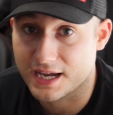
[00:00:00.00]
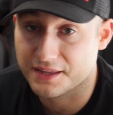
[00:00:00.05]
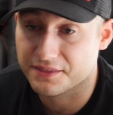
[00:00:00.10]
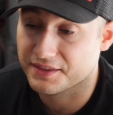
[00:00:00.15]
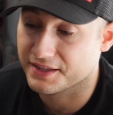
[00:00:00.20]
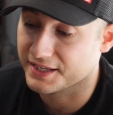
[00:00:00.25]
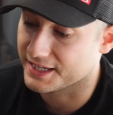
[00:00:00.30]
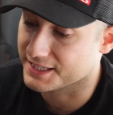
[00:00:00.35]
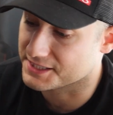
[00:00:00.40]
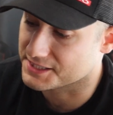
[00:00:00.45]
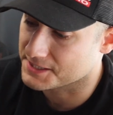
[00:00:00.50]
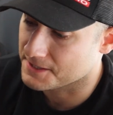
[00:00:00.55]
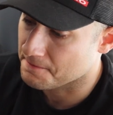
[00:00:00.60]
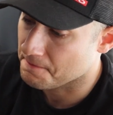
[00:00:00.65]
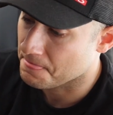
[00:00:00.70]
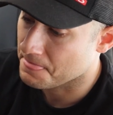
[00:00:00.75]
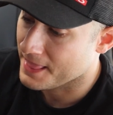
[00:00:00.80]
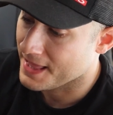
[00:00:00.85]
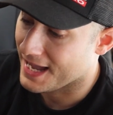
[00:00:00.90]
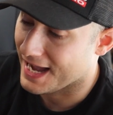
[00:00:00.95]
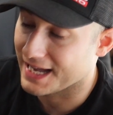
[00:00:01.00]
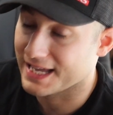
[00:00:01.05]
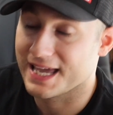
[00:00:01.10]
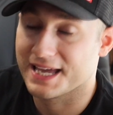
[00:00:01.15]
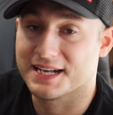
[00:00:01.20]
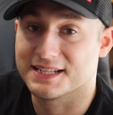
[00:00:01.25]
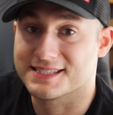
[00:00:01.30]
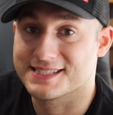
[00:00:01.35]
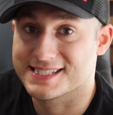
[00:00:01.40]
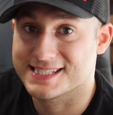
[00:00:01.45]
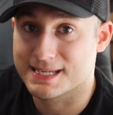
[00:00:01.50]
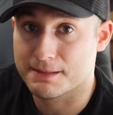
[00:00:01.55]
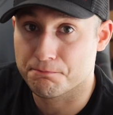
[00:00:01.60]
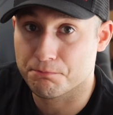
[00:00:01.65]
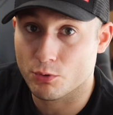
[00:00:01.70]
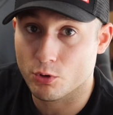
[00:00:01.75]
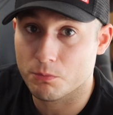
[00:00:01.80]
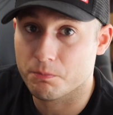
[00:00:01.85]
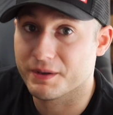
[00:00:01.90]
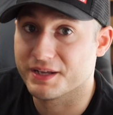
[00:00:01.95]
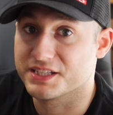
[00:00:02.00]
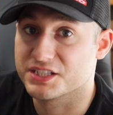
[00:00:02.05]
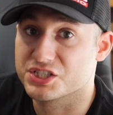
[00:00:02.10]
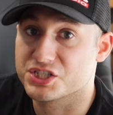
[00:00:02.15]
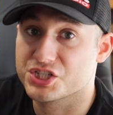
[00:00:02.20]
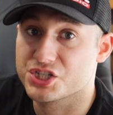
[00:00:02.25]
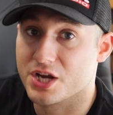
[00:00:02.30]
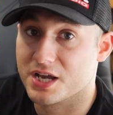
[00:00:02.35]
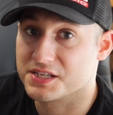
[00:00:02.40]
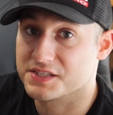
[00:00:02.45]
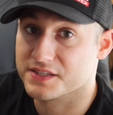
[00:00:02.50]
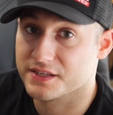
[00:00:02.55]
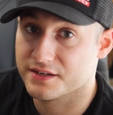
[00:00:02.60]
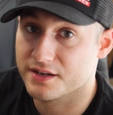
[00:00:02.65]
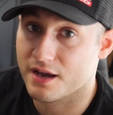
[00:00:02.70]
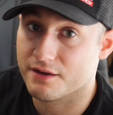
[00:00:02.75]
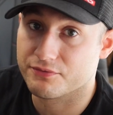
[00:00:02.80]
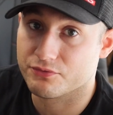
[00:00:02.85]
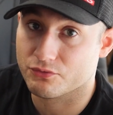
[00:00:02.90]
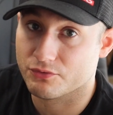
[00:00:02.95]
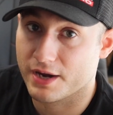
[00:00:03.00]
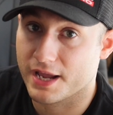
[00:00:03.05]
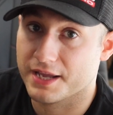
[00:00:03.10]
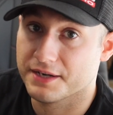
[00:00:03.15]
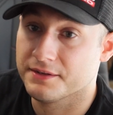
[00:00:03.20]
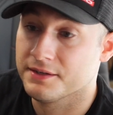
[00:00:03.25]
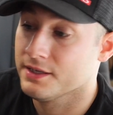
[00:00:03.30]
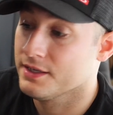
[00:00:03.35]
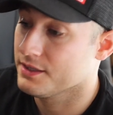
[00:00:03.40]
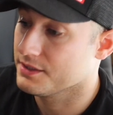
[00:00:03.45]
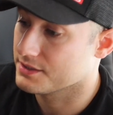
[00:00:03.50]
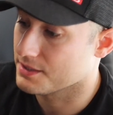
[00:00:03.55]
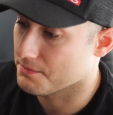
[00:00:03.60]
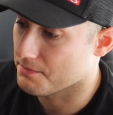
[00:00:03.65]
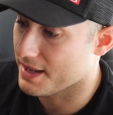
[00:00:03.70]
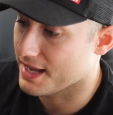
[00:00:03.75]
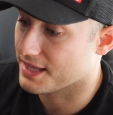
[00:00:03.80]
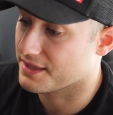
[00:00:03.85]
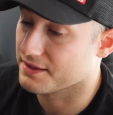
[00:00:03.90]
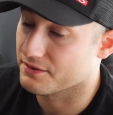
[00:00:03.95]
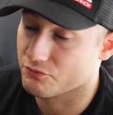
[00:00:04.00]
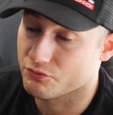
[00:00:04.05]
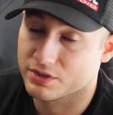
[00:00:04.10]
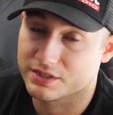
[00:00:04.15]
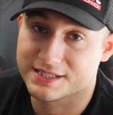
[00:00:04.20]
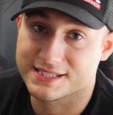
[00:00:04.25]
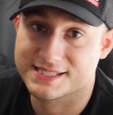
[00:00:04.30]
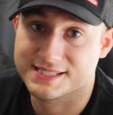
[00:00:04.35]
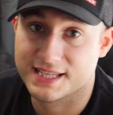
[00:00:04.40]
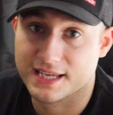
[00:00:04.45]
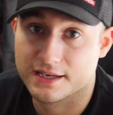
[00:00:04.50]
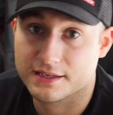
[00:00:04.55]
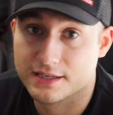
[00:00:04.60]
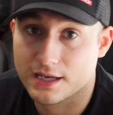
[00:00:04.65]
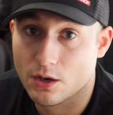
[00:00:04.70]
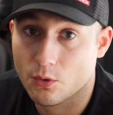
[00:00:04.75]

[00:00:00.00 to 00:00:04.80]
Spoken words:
I think it's, again, it's simple, but it's just enough red to make it really stand